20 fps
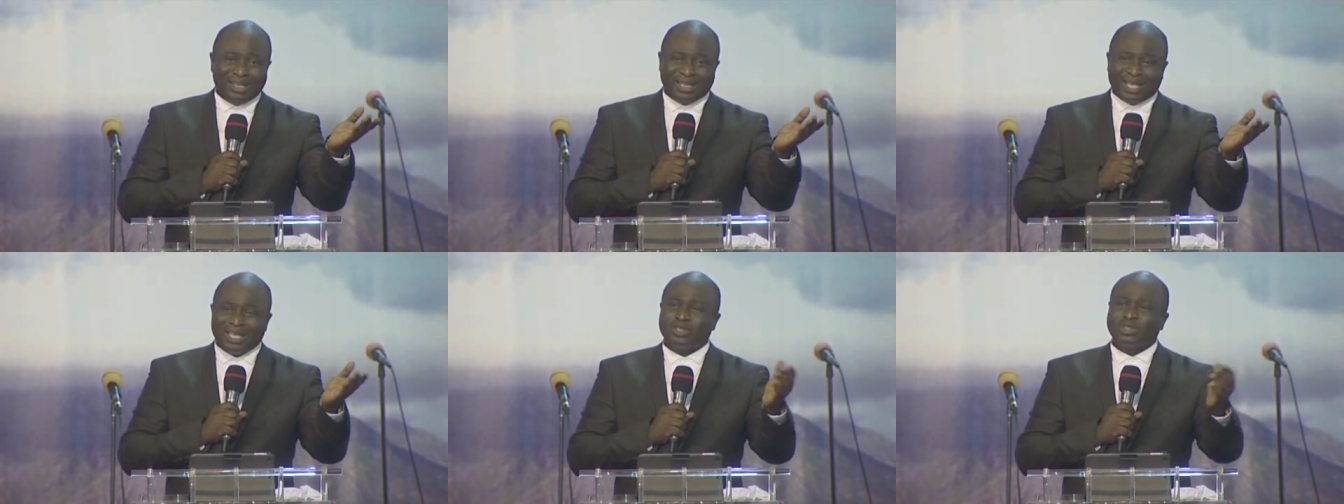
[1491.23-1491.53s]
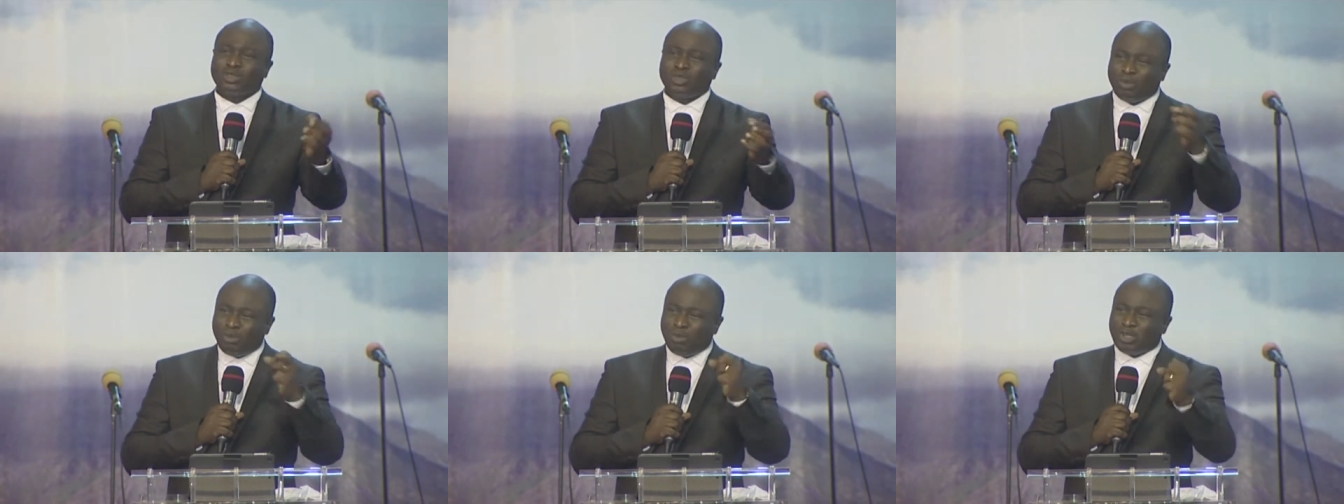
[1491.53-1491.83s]
There's
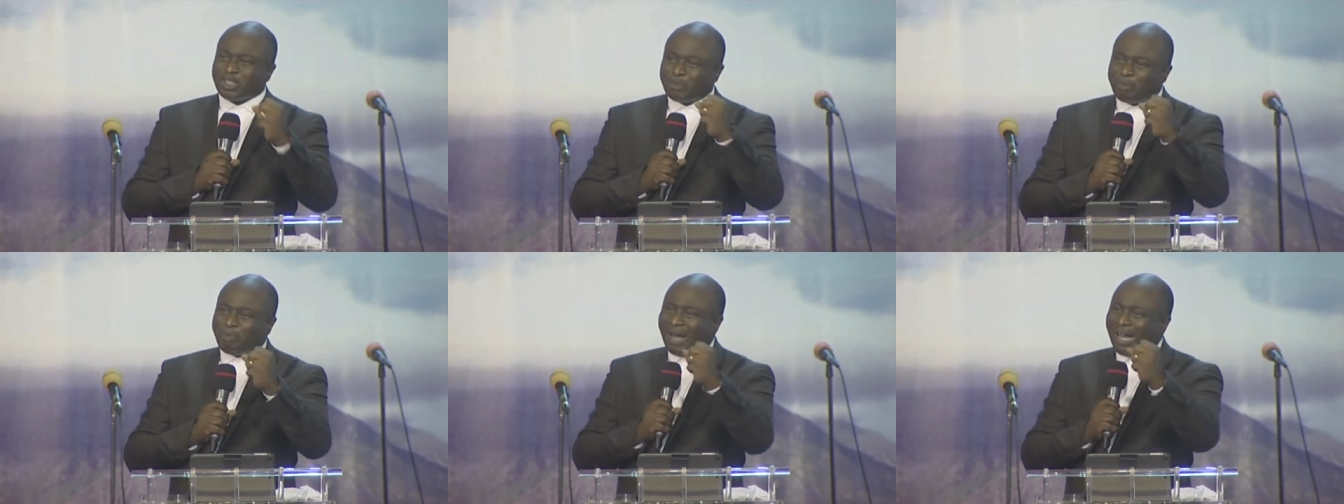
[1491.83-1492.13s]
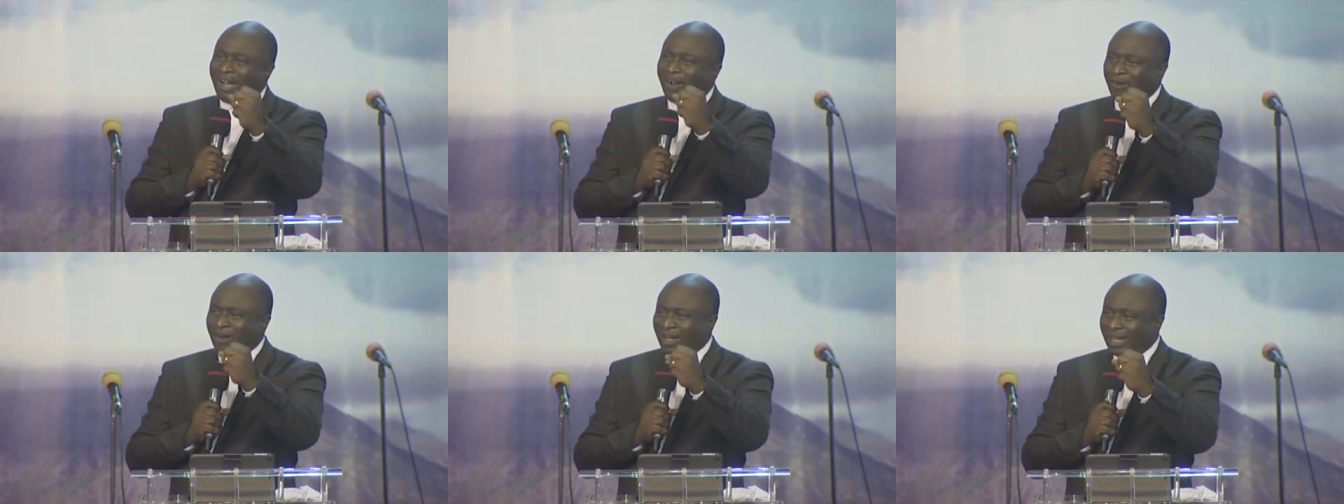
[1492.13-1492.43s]
so much
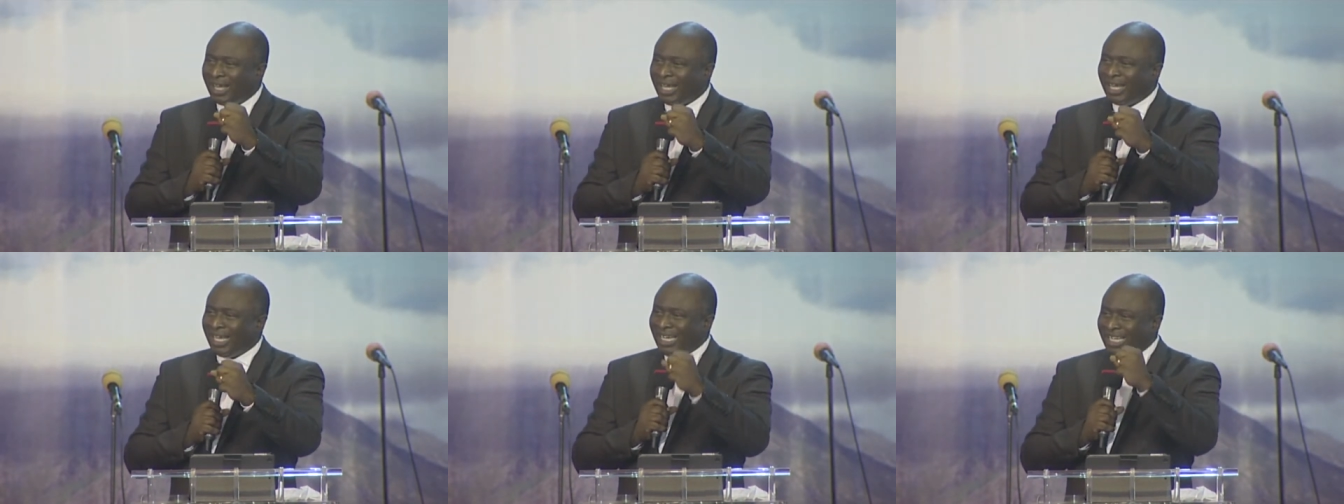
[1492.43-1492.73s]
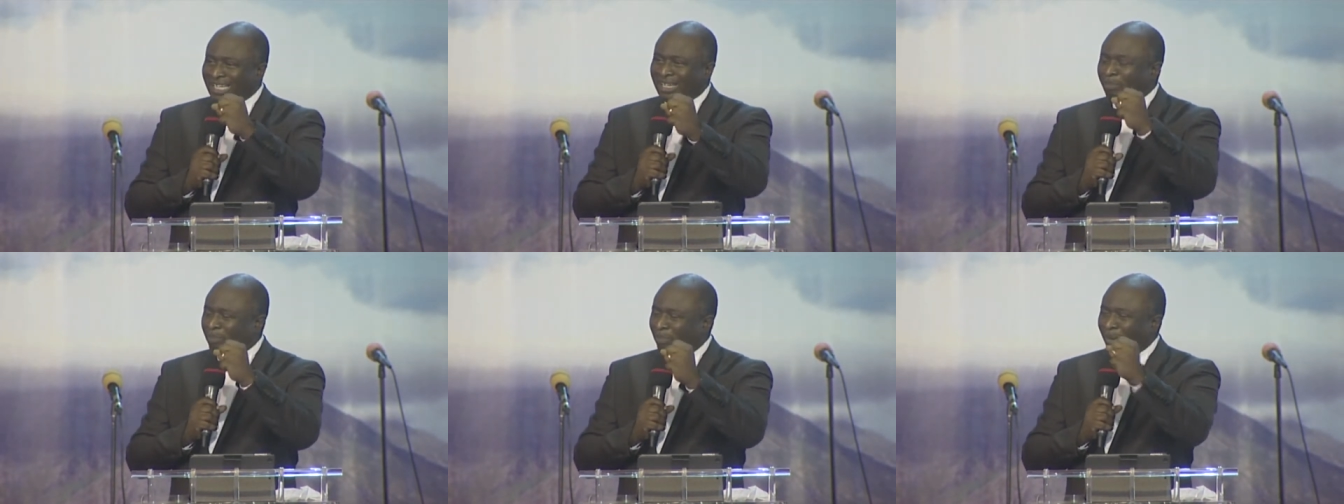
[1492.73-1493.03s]
power
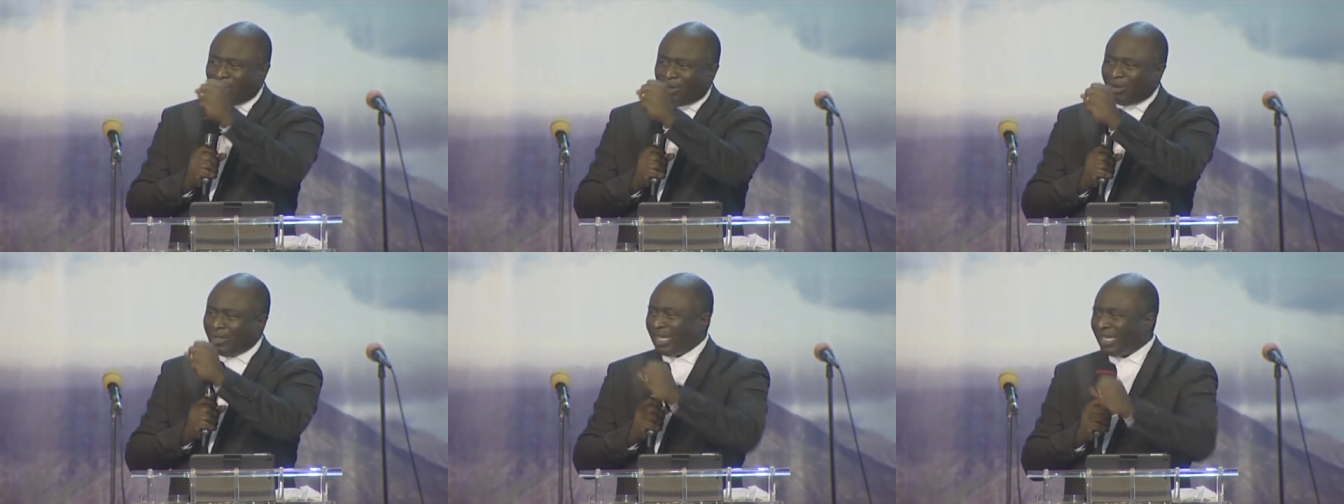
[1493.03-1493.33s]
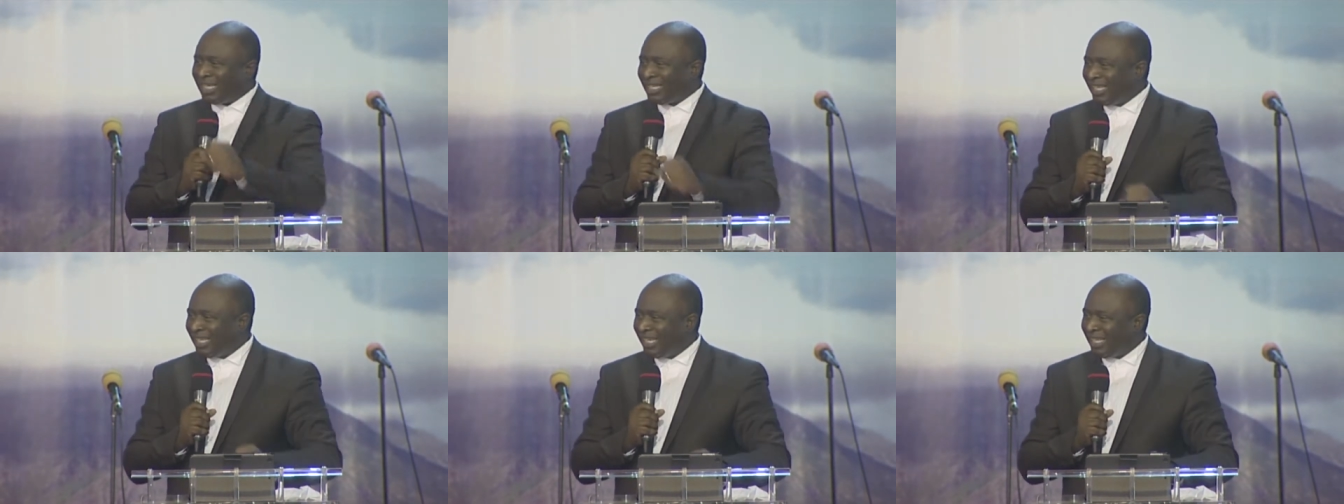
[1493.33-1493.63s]
in the blood
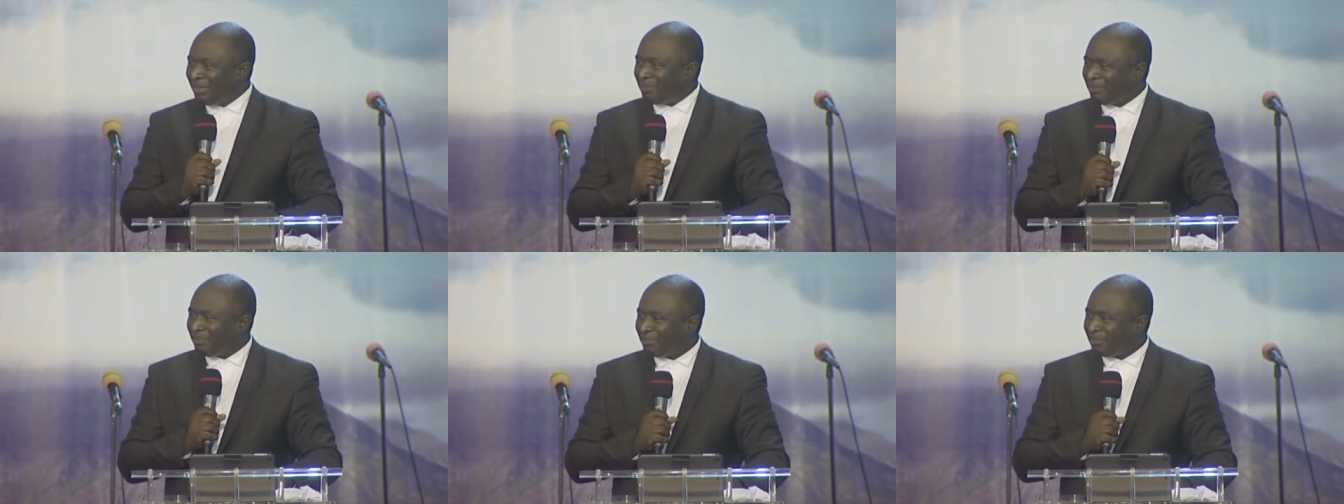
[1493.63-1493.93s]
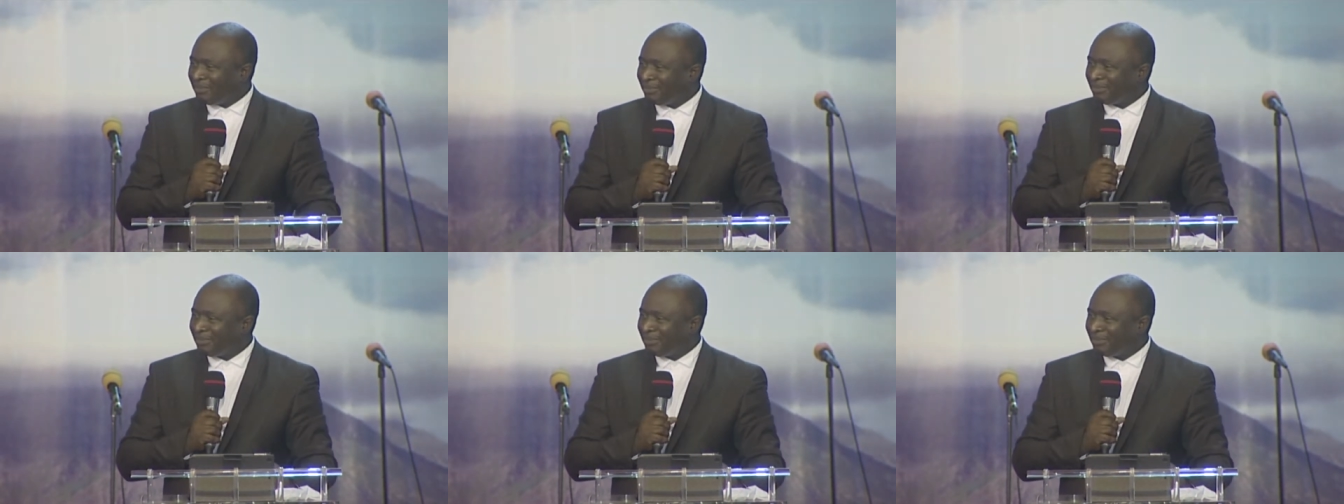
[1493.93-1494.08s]
and the name.